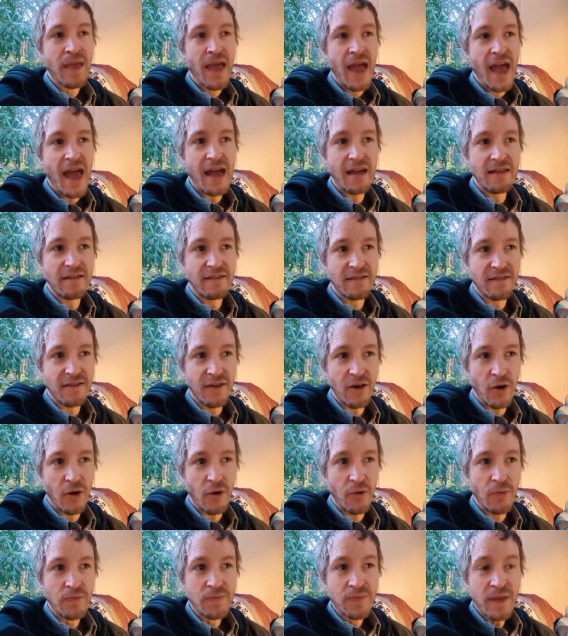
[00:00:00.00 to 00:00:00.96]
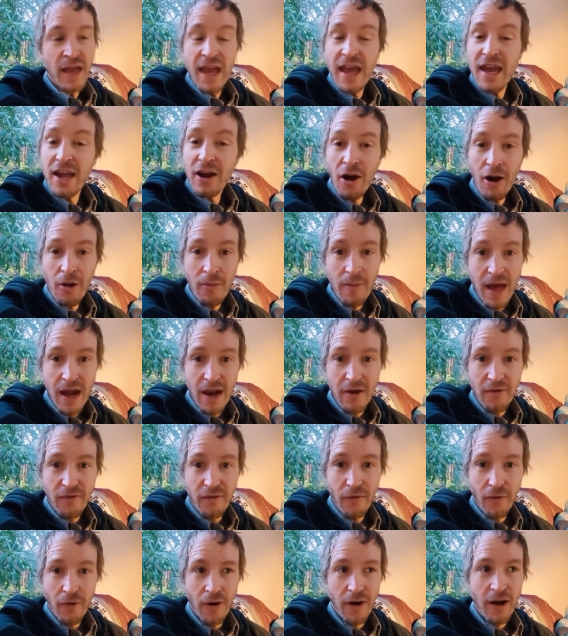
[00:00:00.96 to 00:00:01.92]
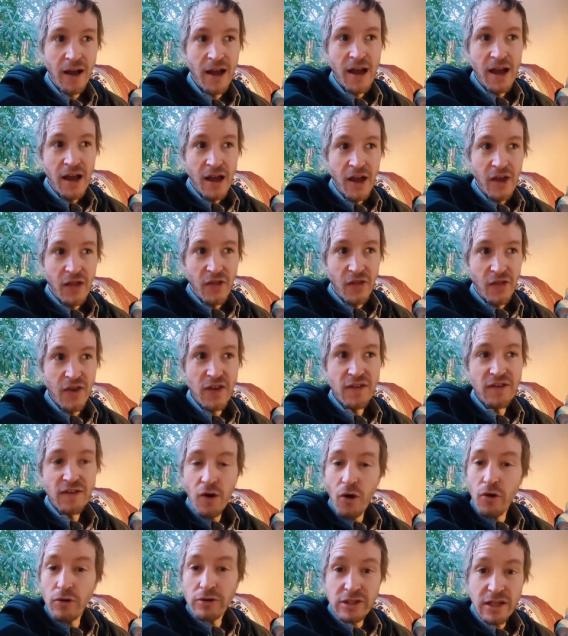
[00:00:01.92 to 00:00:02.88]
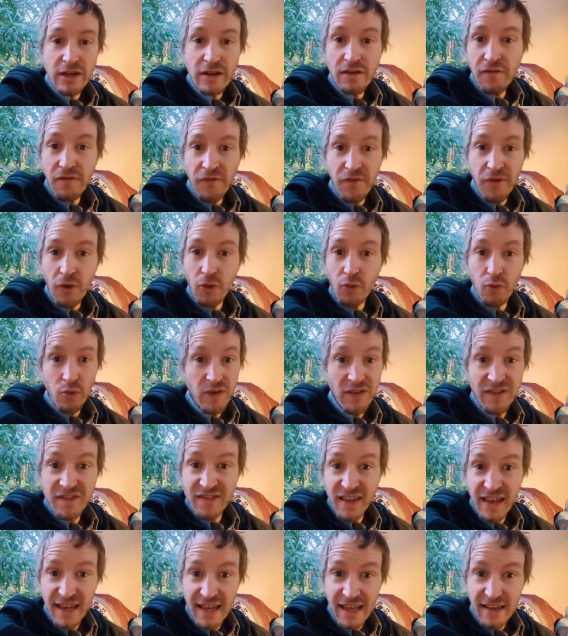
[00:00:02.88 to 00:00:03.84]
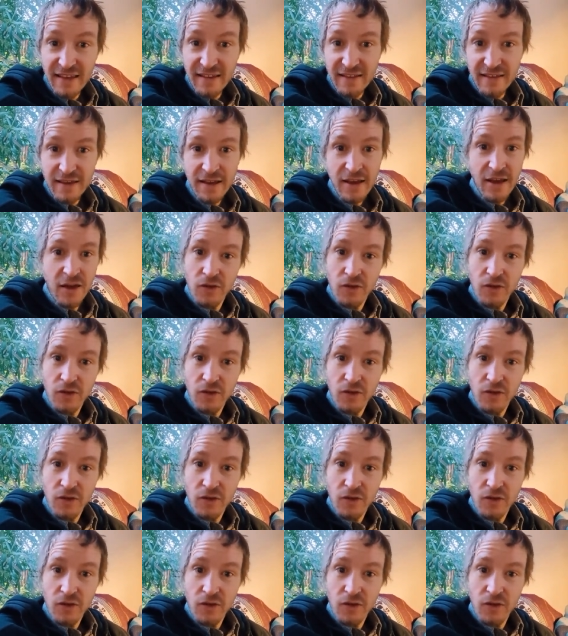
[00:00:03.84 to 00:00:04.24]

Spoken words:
And so in our metaphor, this ocean is filled with cities.